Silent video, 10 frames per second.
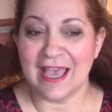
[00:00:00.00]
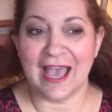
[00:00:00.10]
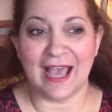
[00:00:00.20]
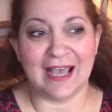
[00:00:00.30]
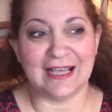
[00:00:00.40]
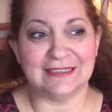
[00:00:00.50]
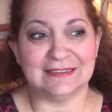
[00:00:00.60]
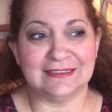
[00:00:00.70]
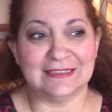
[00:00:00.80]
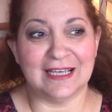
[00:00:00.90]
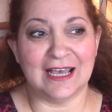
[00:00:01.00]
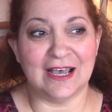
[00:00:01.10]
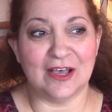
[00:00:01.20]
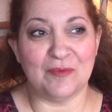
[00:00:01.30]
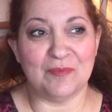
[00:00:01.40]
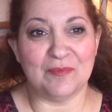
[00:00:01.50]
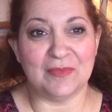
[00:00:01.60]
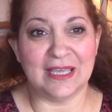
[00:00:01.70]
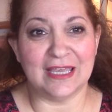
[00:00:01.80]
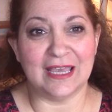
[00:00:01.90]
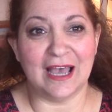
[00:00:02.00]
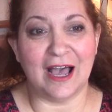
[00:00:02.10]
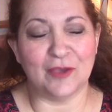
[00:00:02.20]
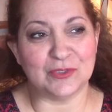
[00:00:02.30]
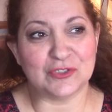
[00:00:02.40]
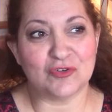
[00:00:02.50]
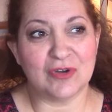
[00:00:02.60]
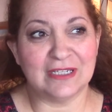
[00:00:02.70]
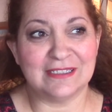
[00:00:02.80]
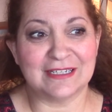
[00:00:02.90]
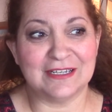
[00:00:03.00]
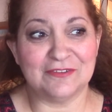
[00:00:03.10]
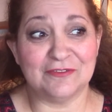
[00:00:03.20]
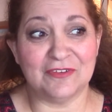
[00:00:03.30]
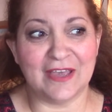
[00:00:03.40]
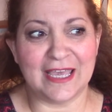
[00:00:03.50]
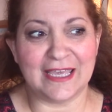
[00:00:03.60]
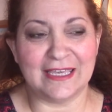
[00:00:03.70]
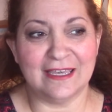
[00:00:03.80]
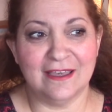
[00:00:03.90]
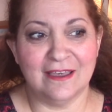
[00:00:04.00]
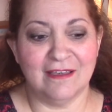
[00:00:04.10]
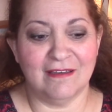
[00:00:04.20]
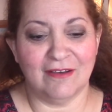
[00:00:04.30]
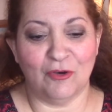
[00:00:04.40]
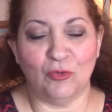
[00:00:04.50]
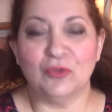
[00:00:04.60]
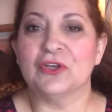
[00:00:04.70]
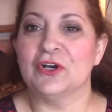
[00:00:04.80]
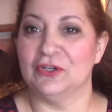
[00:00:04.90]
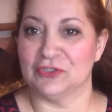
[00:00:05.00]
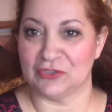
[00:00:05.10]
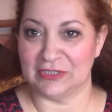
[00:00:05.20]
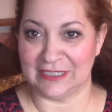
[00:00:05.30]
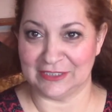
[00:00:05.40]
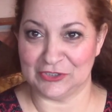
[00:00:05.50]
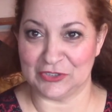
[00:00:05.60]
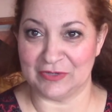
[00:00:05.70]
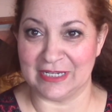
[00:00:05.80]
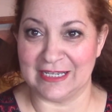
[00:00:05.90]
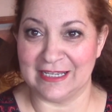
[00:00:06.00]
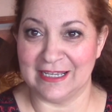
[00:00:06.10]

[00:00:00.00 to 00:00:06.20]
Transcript: and um, I was trying to convey all the contradictory